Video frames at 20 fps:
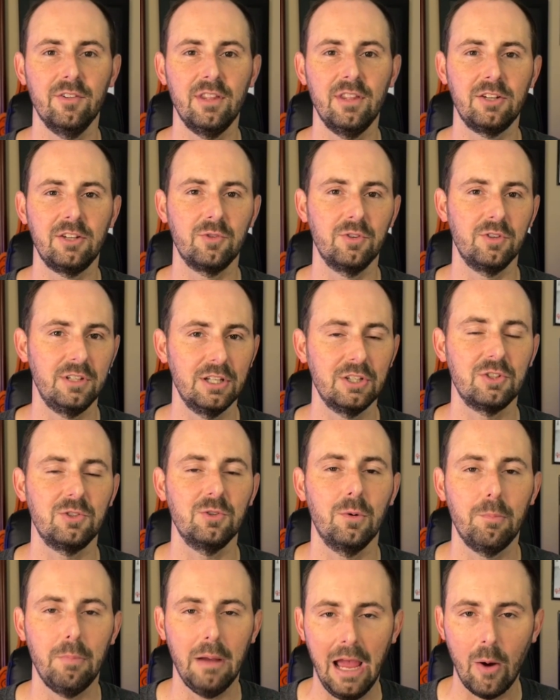that
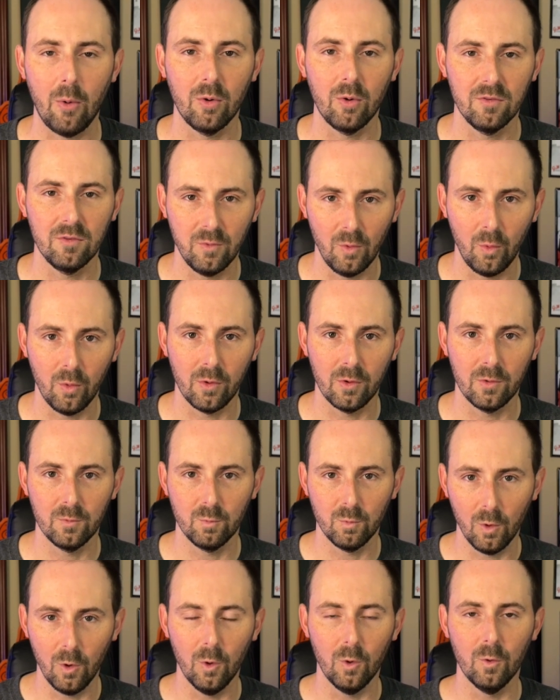traditional power forward
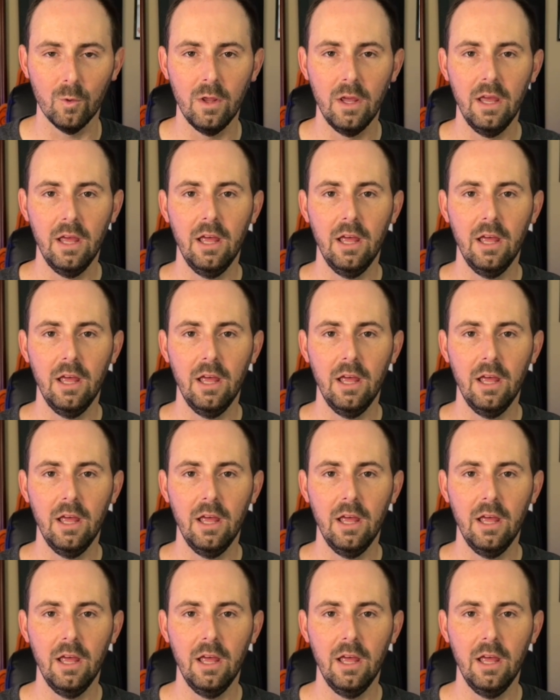role.